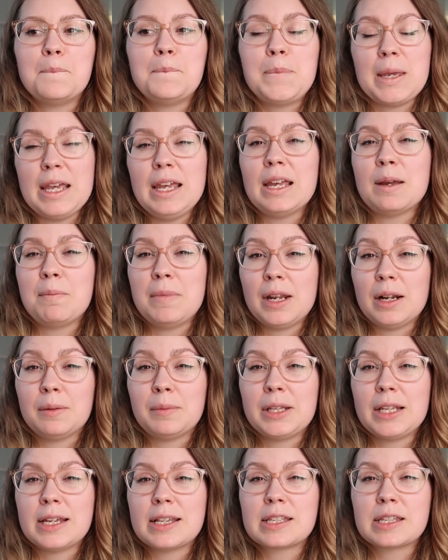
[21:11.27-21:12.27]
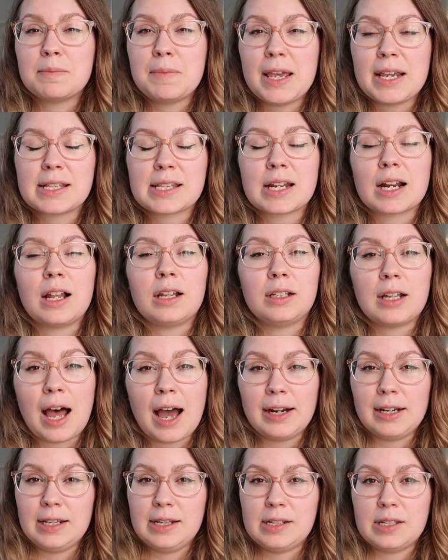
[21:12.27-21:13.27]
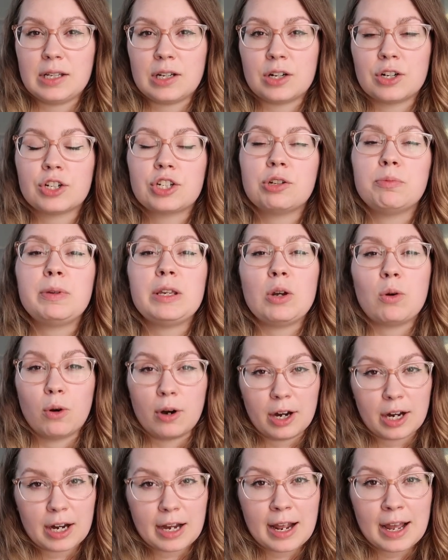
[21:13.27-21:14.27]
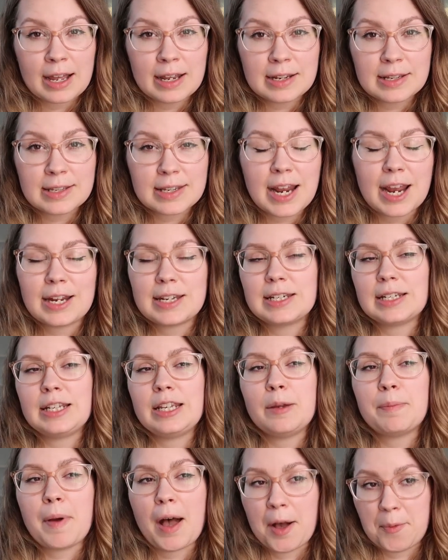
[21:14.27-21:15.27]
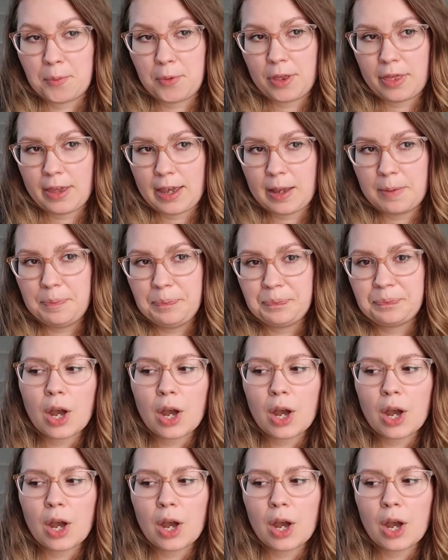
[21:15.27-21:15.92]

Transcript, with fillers: being a minimalist makes it a lot easier to be organized and to keep up with it.